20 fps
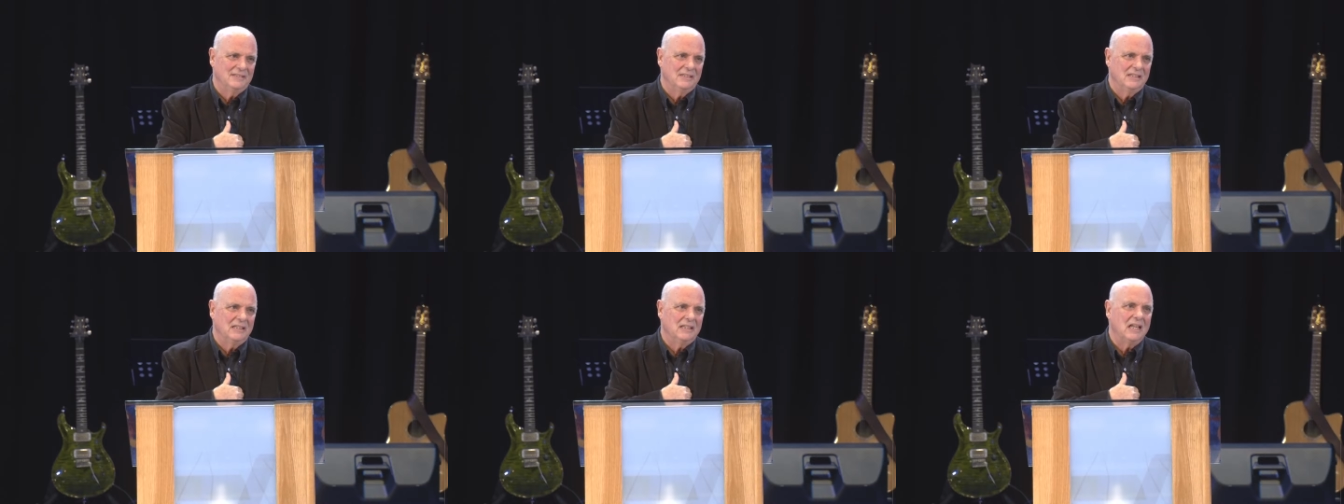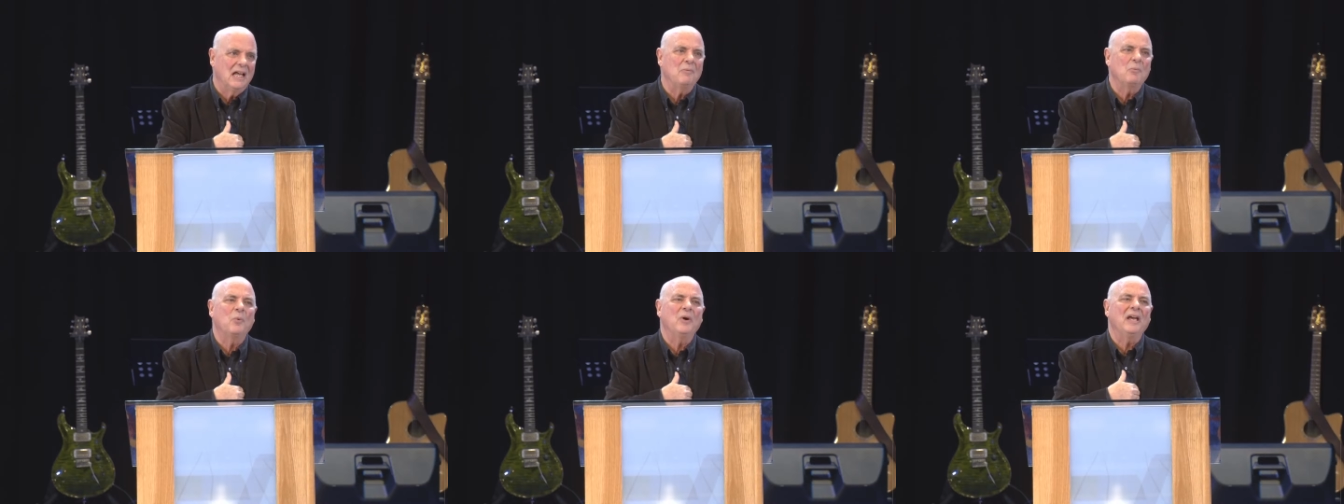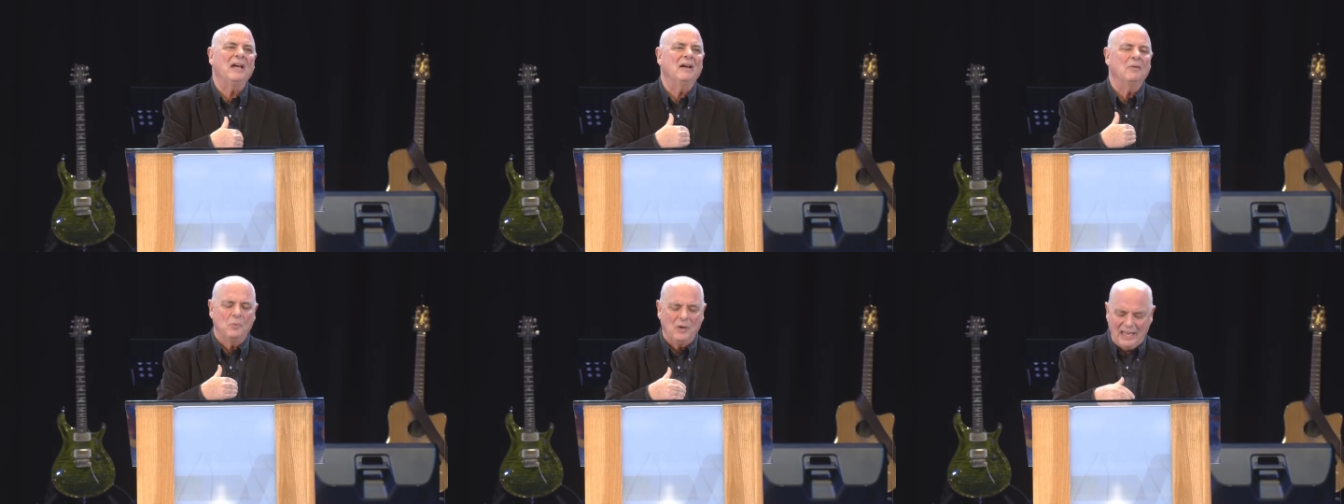That we,
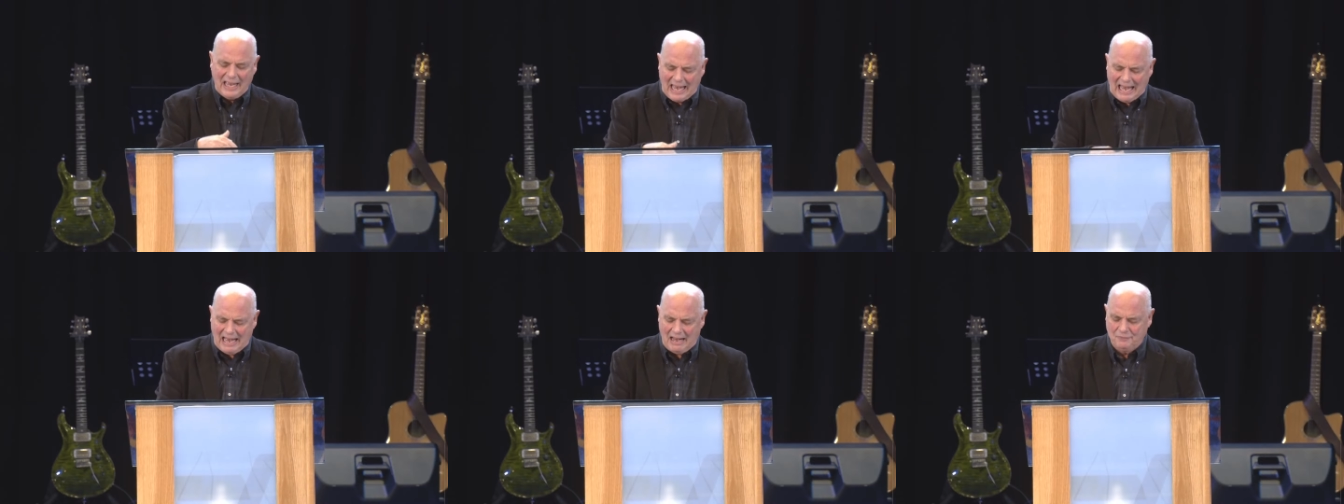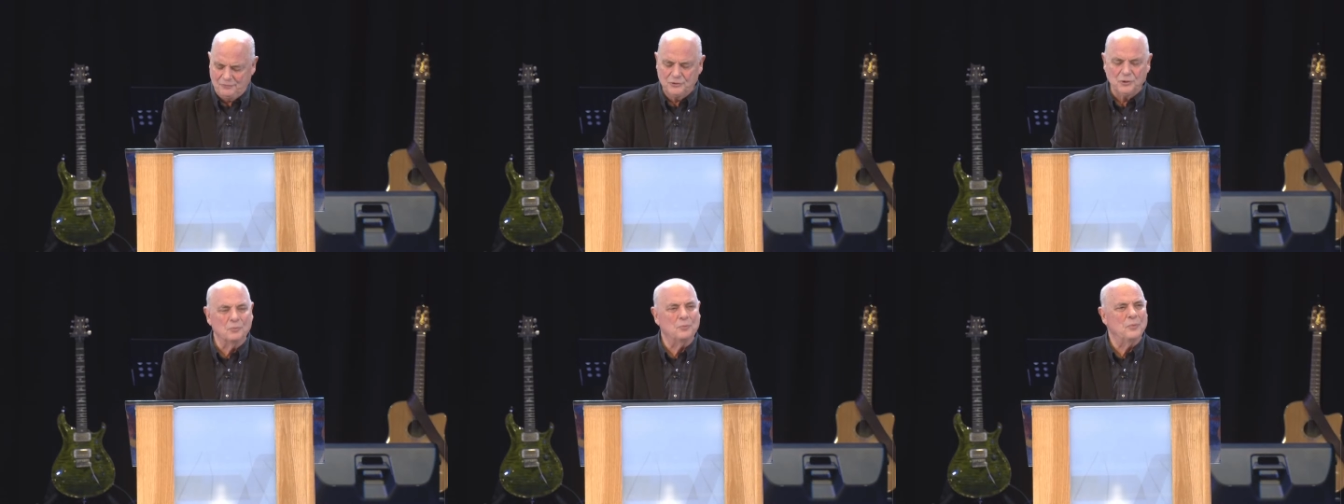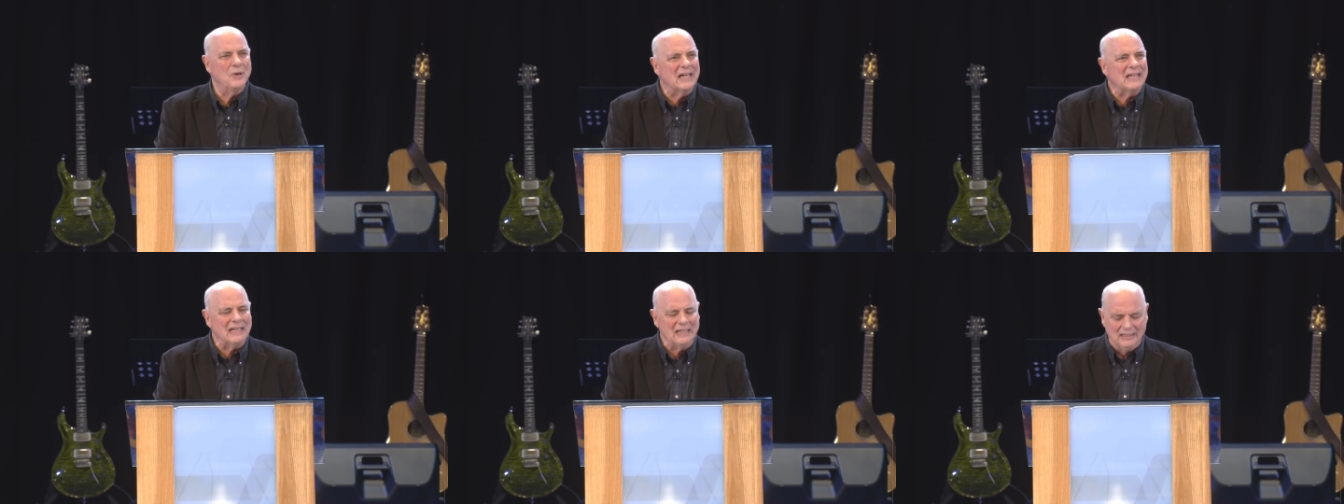we have to
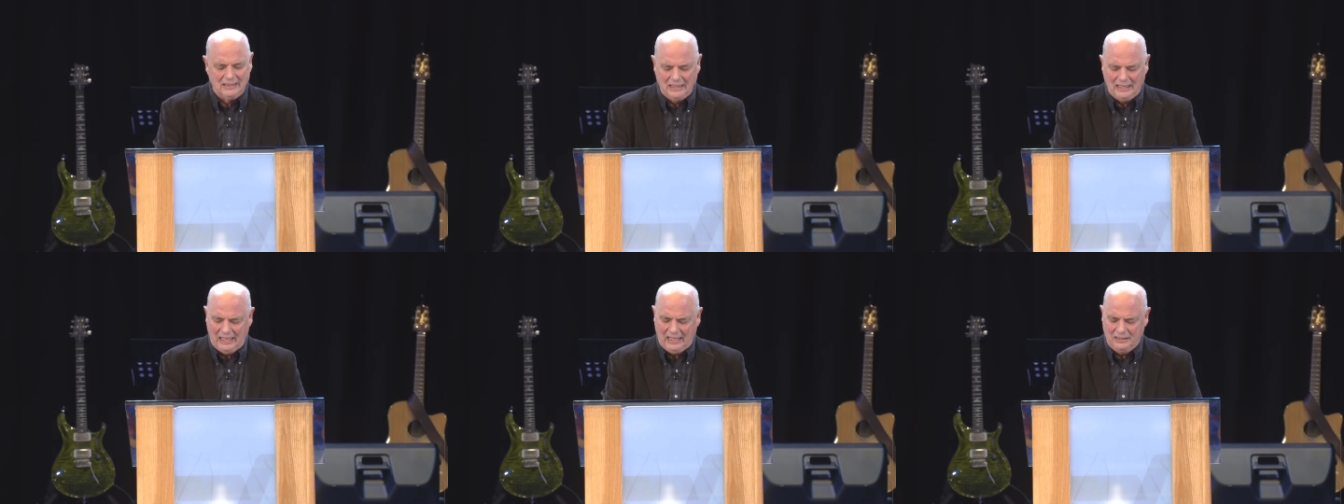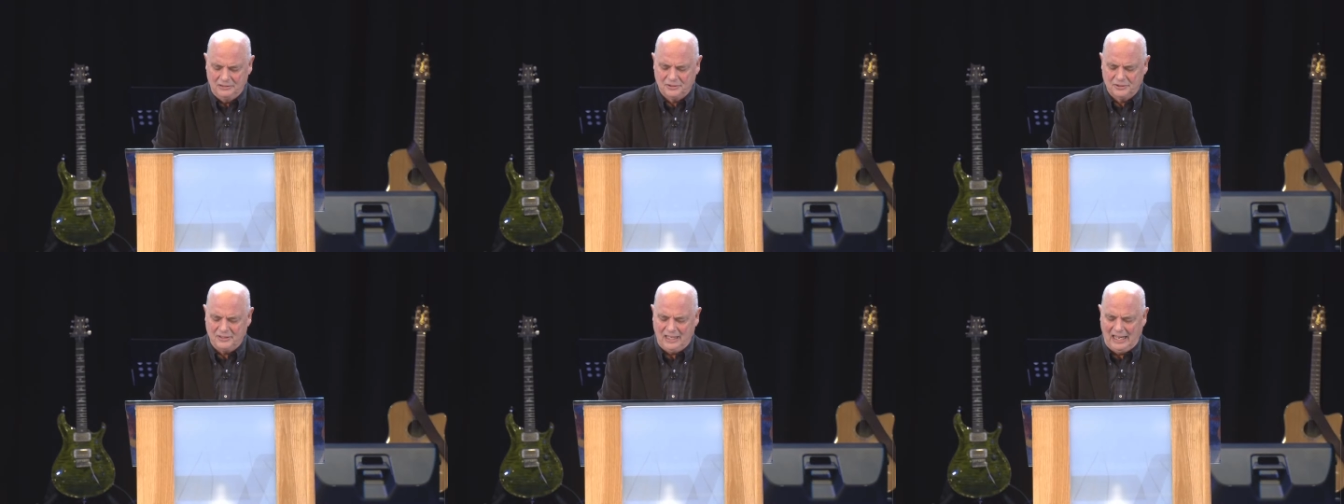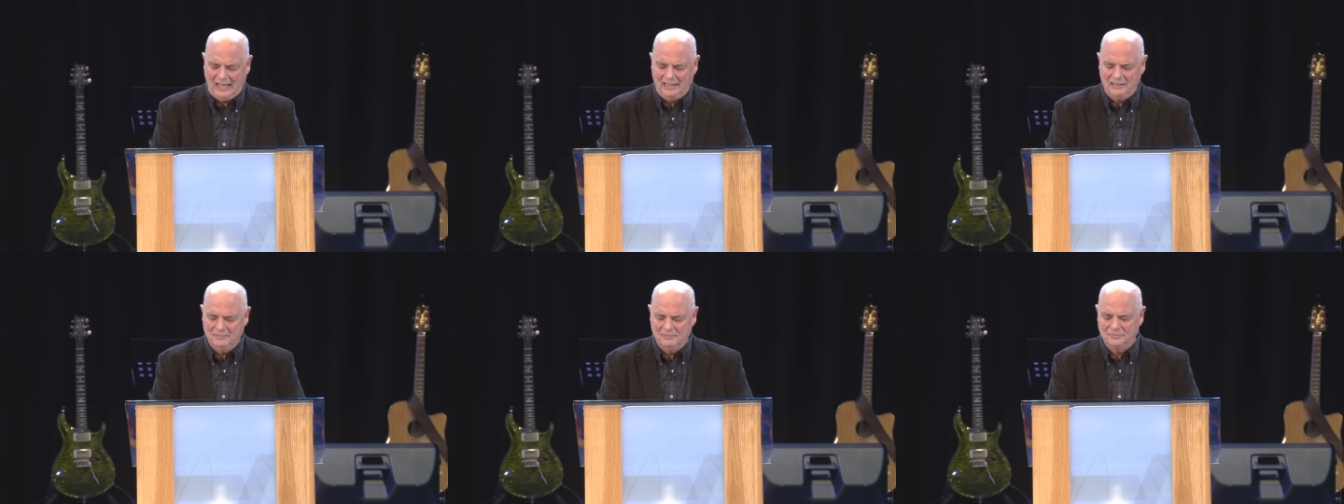recognize
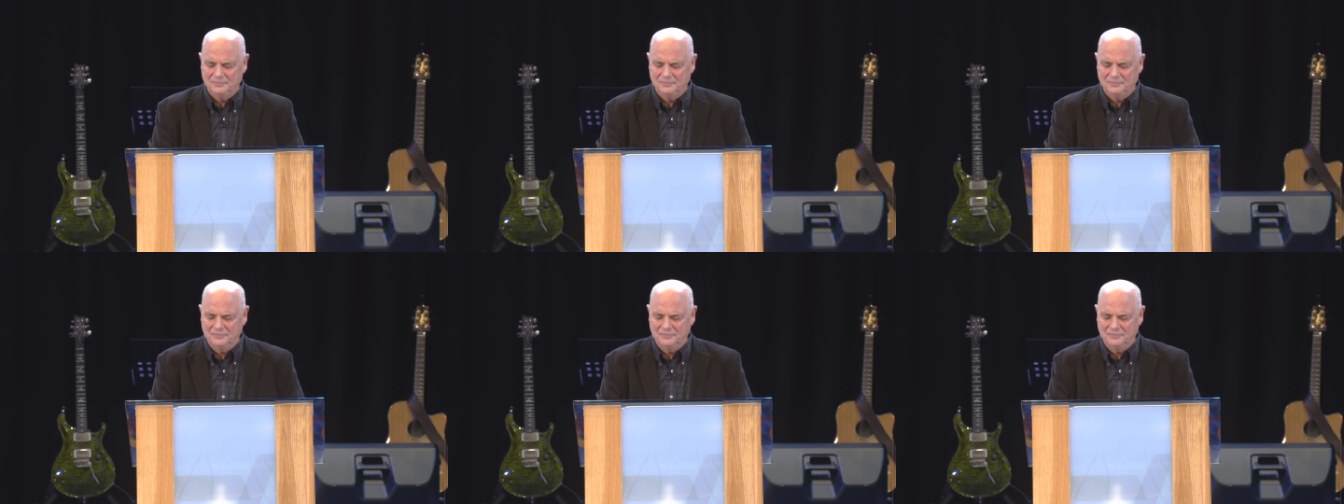that.